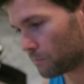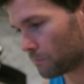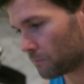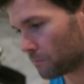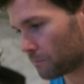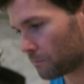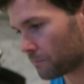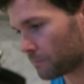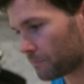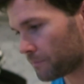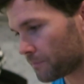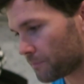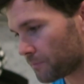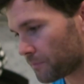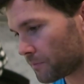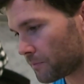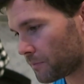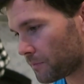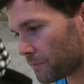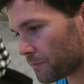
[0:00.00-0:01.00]

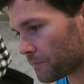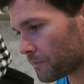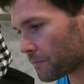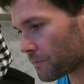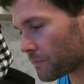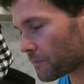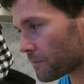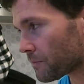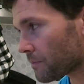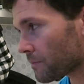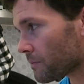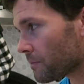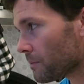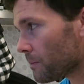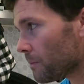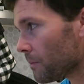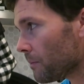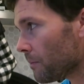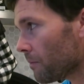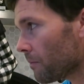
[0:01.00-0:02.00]

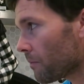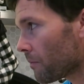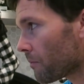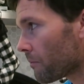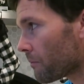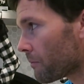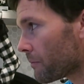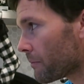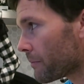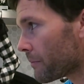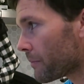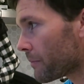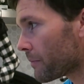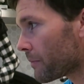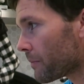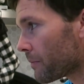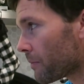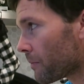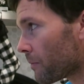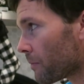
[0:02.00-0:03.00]

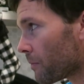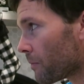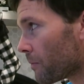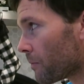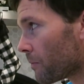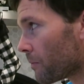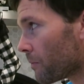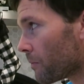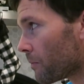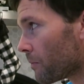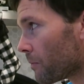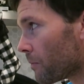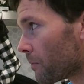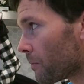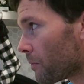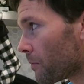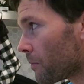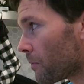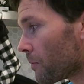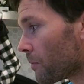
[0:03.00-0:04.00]

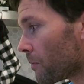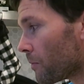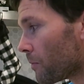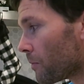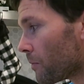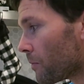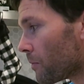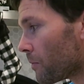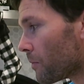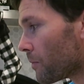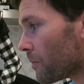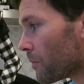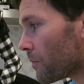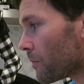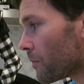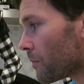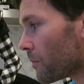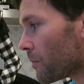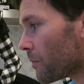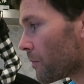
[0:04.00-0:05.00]

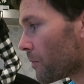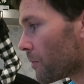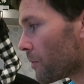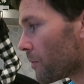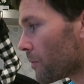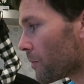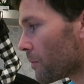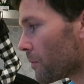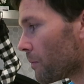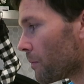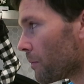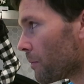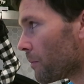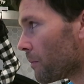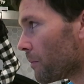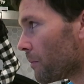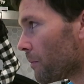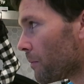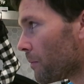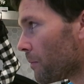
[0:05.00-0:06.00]

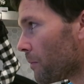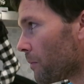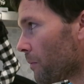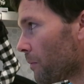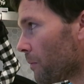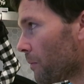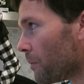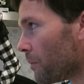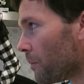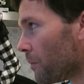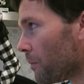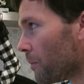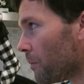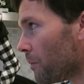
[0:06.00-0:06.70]
This person isn't speaking.